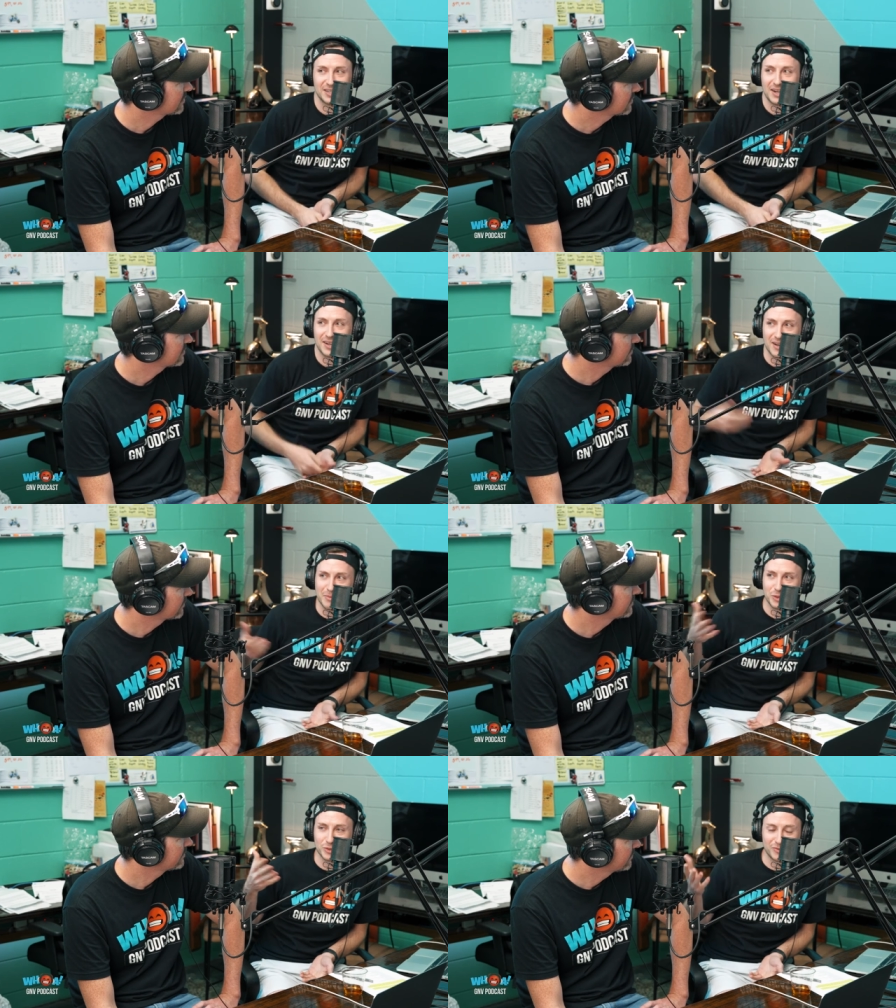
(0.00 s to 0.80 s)
Uh, our, yeah.
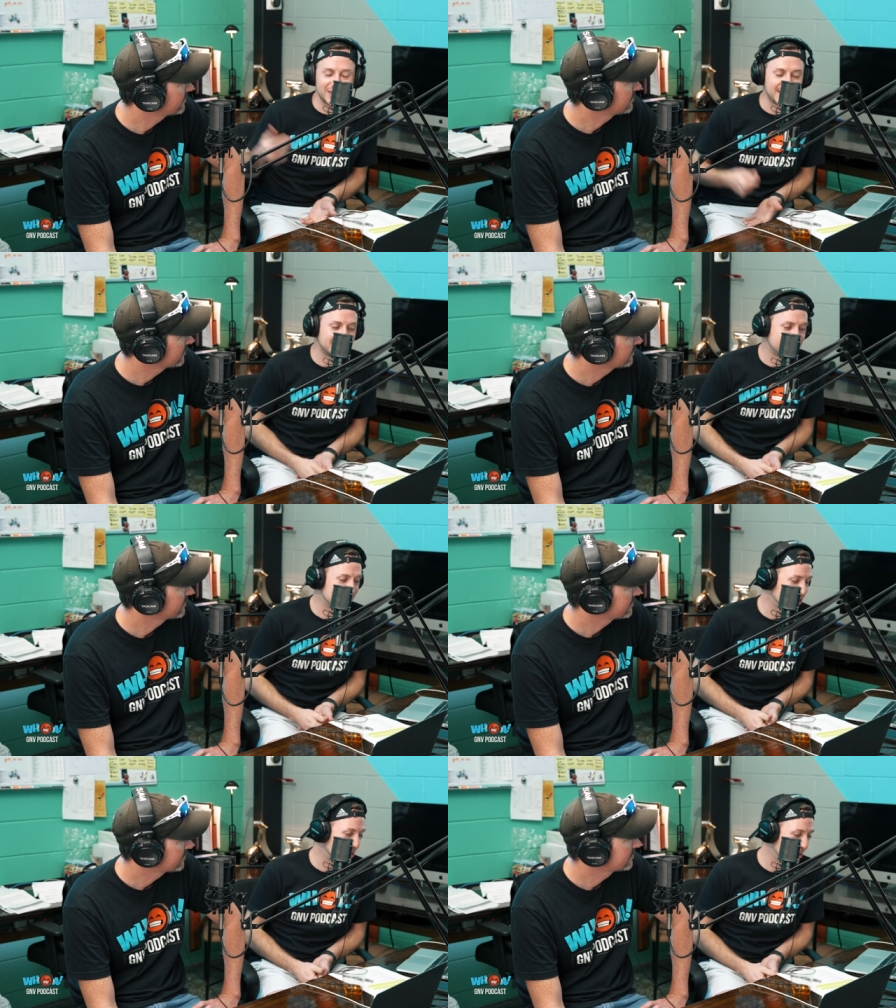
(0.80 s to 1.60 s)
our mutual friend Casey
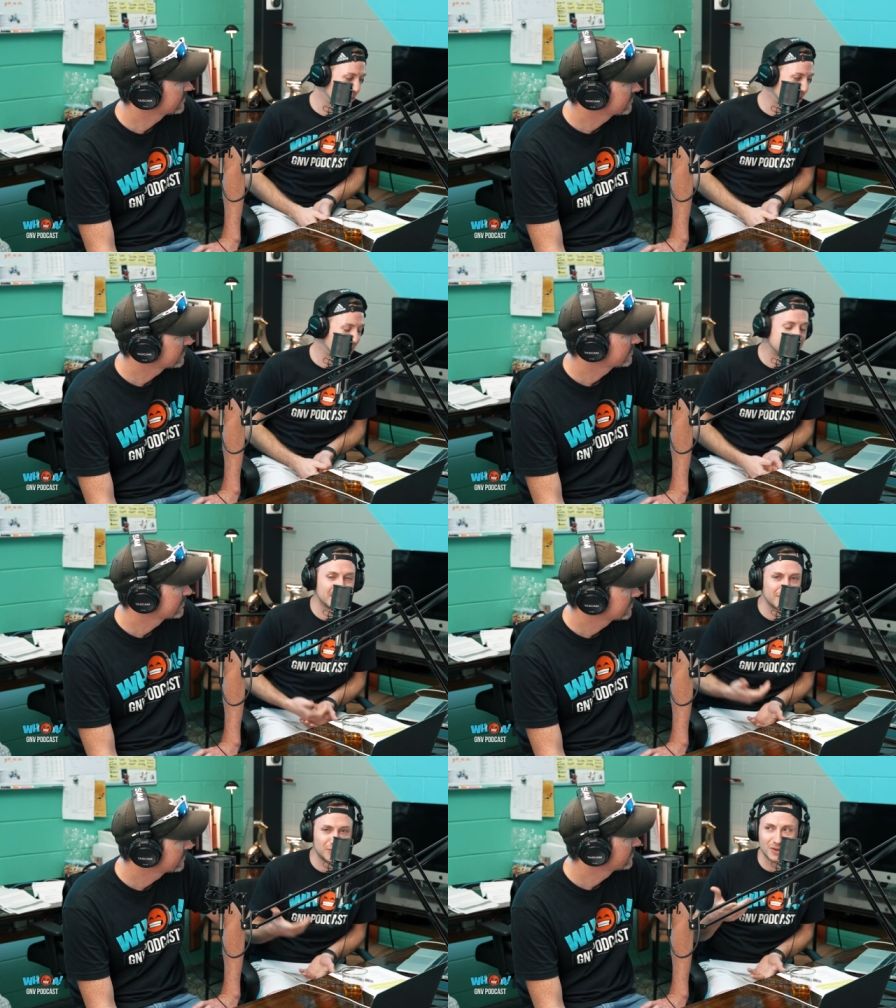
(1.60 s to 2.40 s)
Henshaw did. And we had to
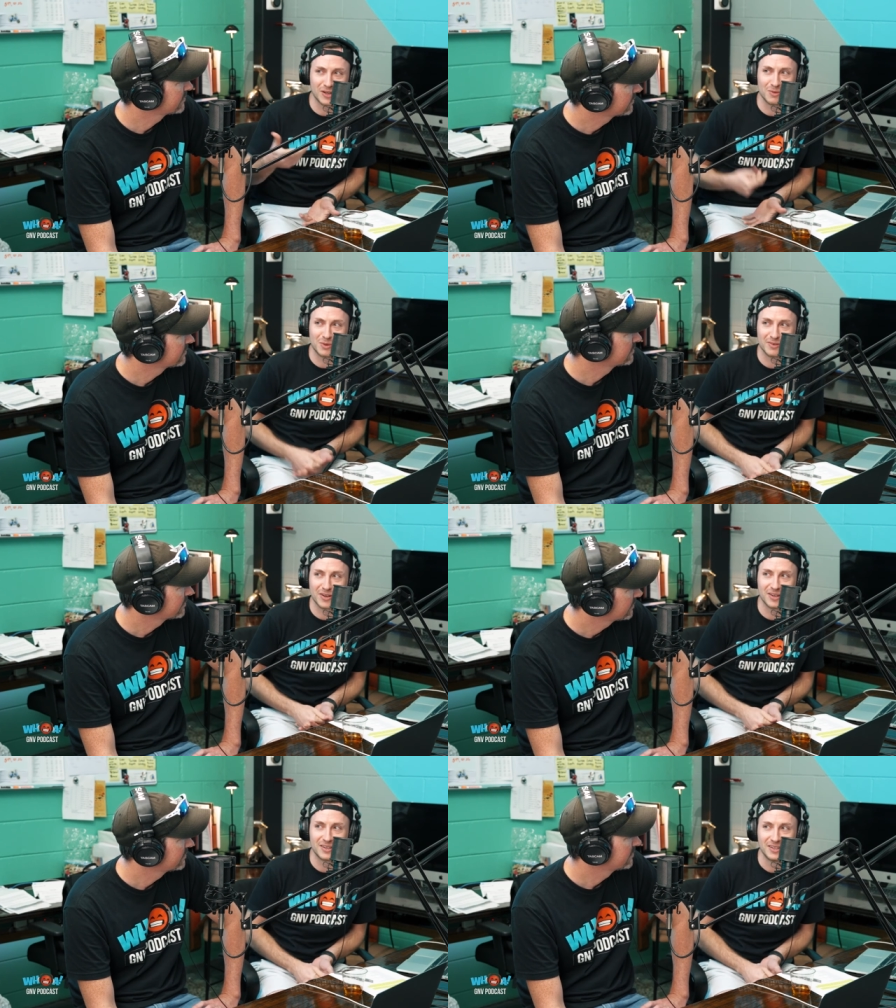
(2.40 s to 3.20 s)
interview her on one of
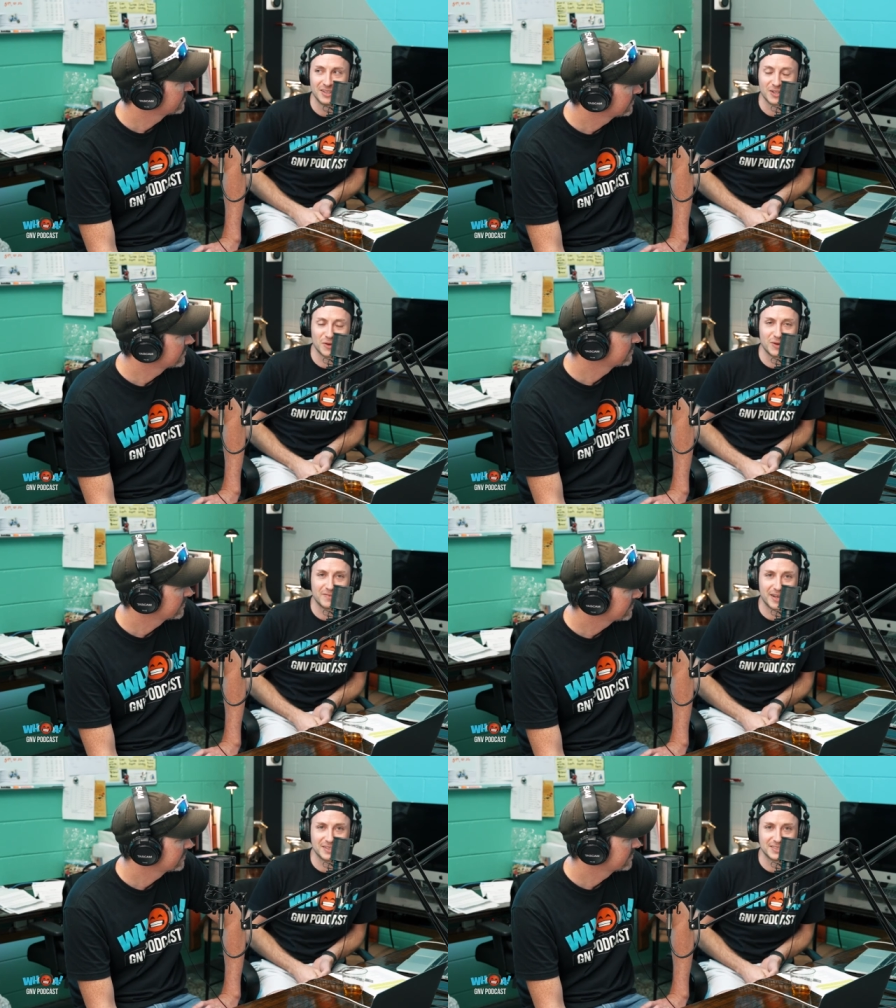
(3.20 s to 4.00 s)
our
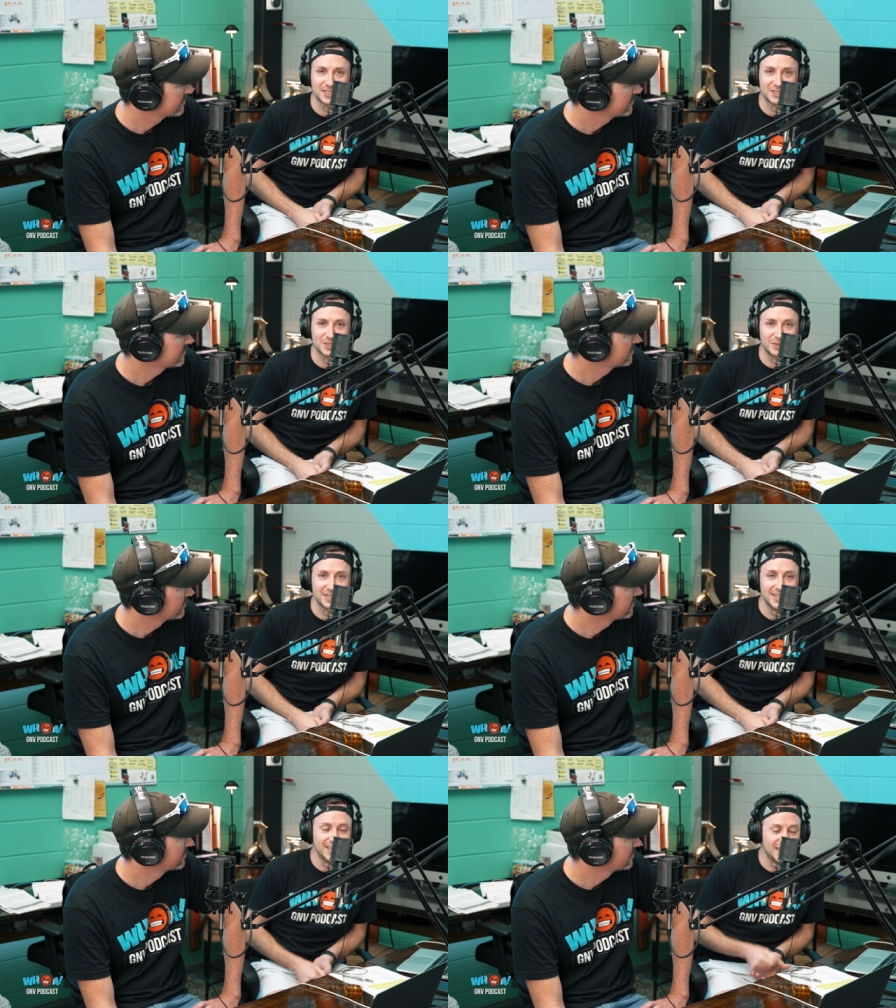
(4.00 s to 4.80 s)
coronavirus sessions,
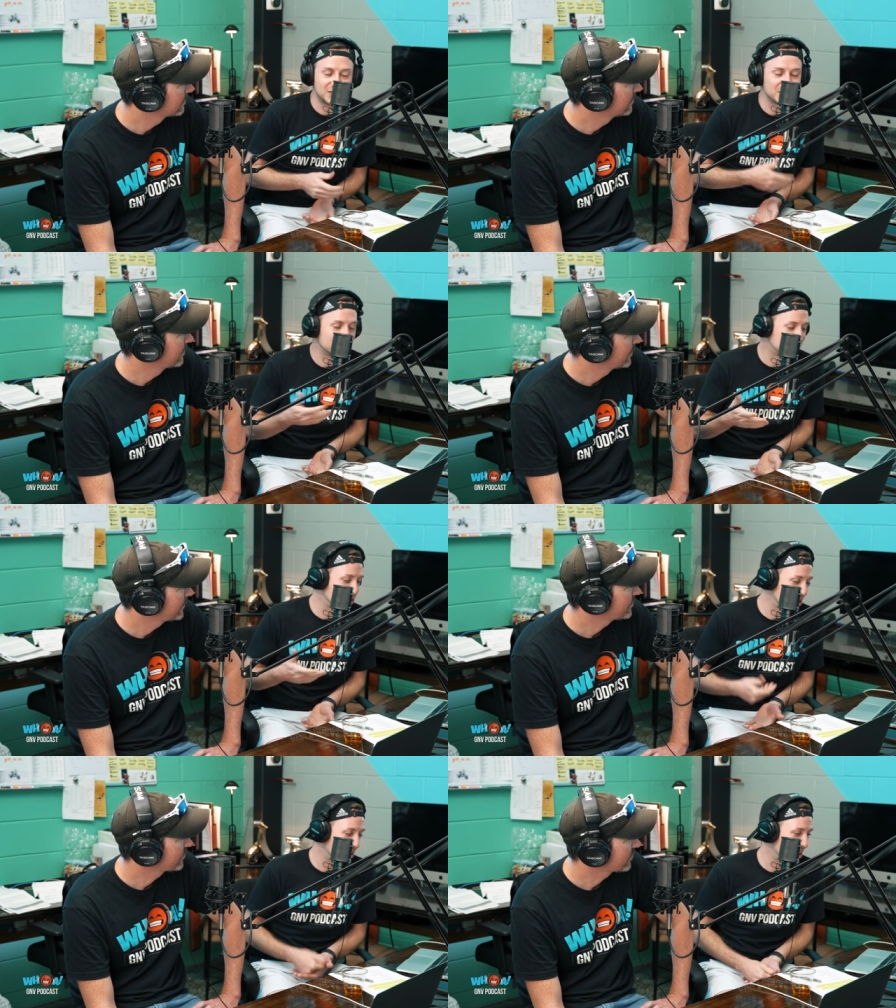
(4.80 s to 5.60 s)
but it's just
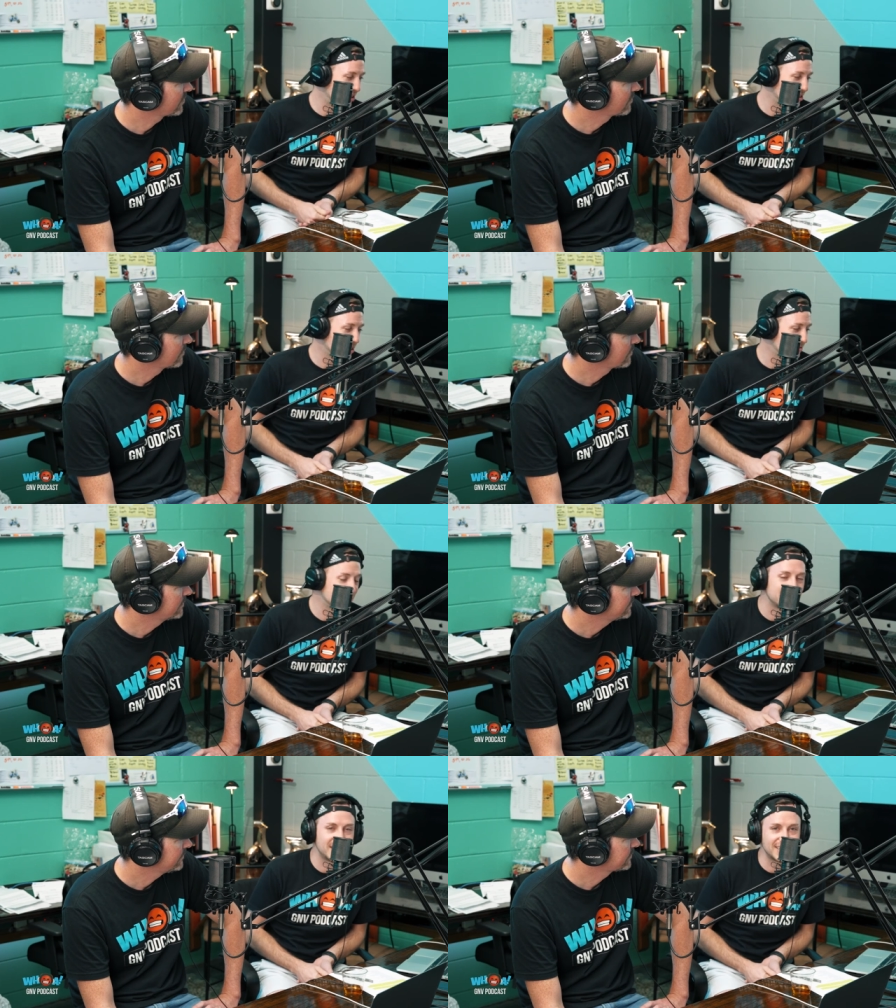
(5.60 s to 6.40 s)
interesting to hear the
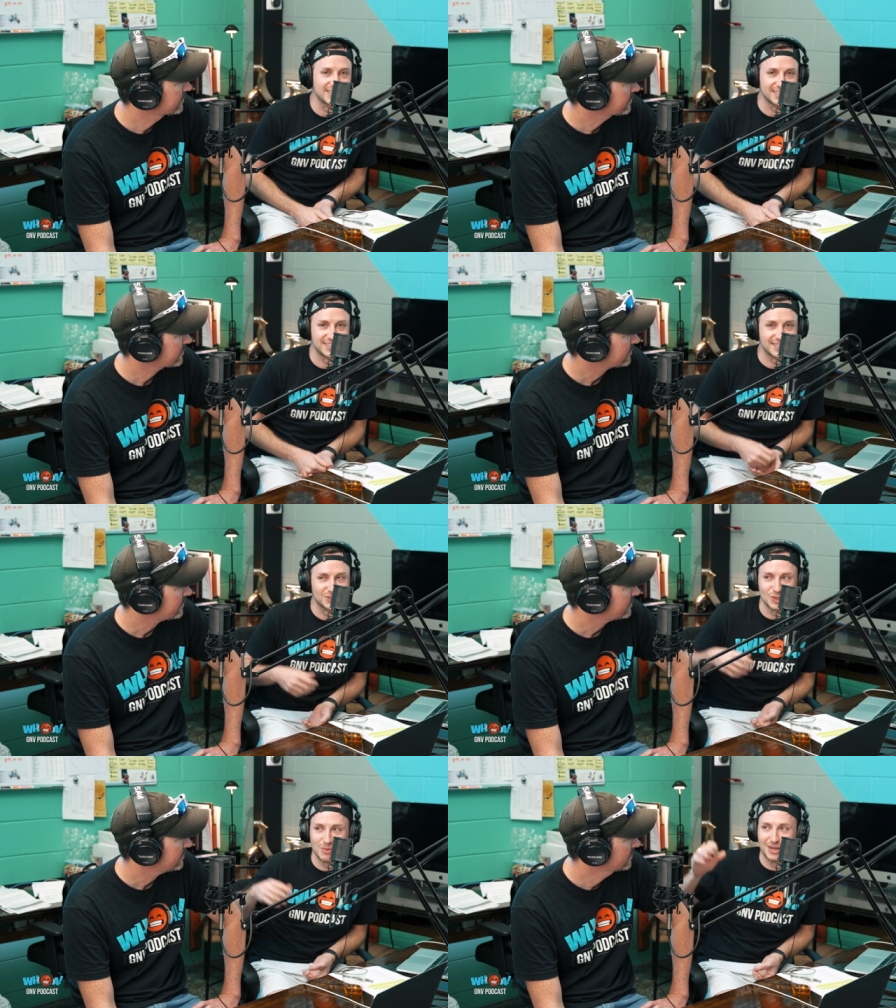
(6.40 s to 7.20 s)
different takes. And there's
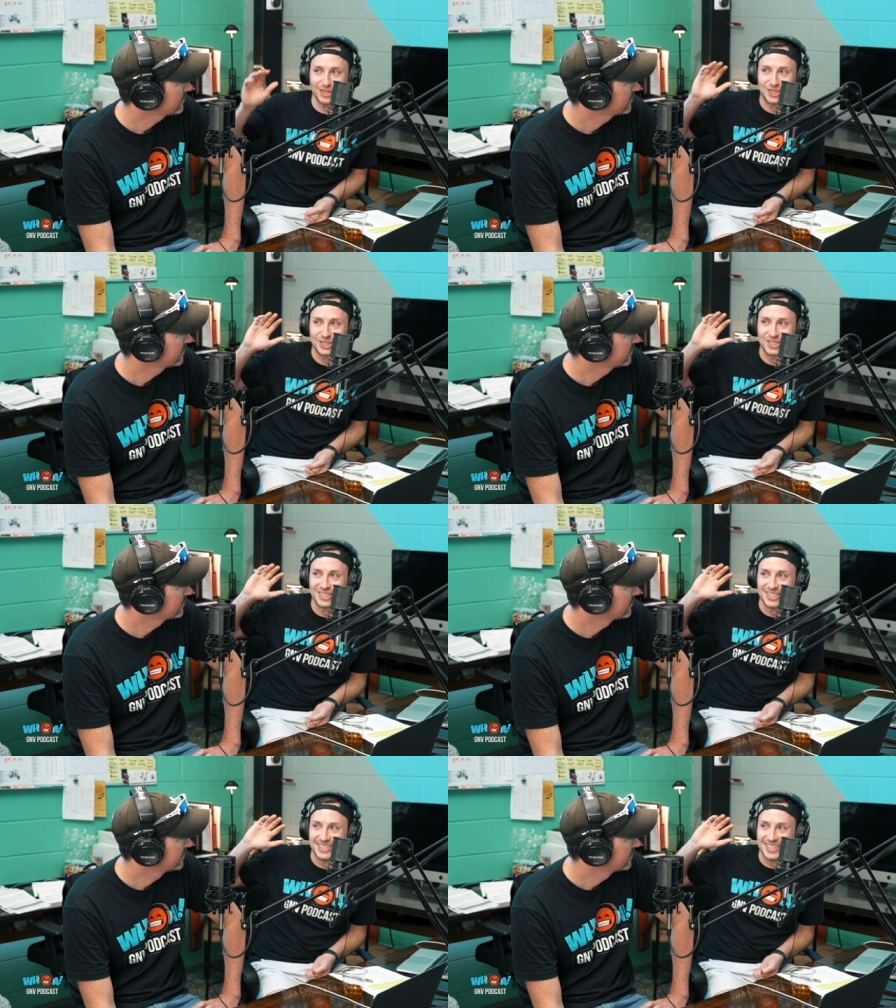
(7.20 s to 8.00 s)
so much
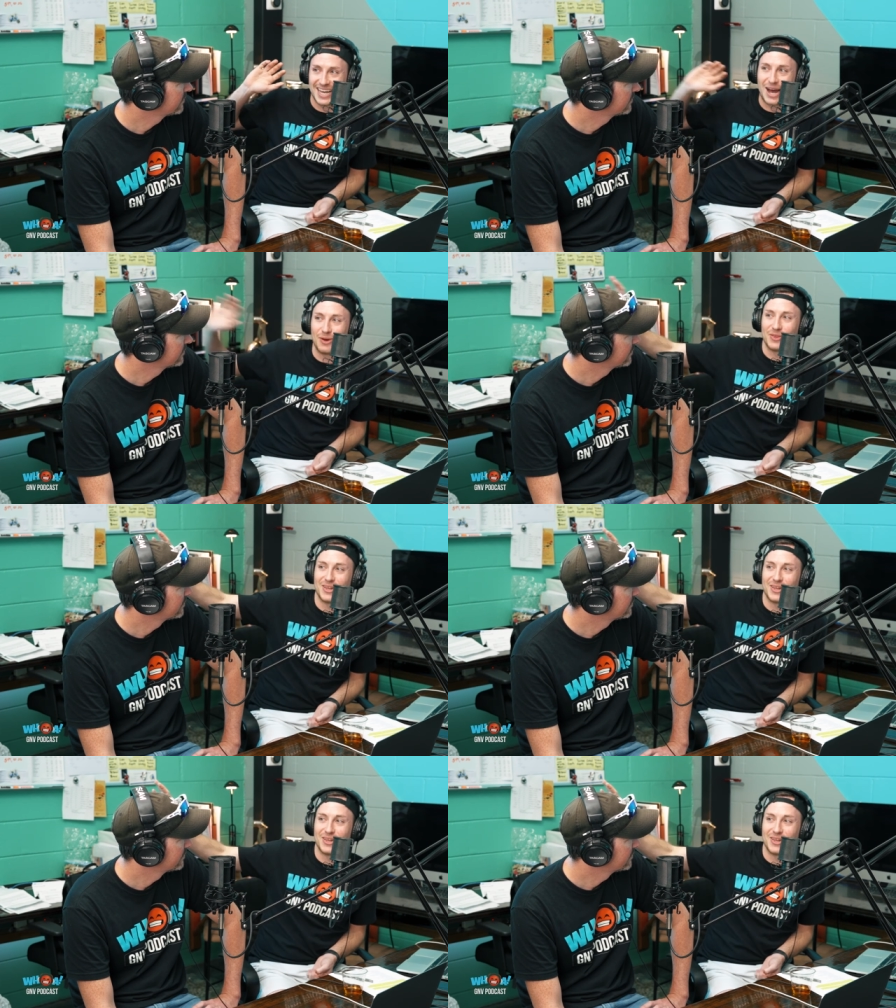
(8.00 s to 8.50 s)
out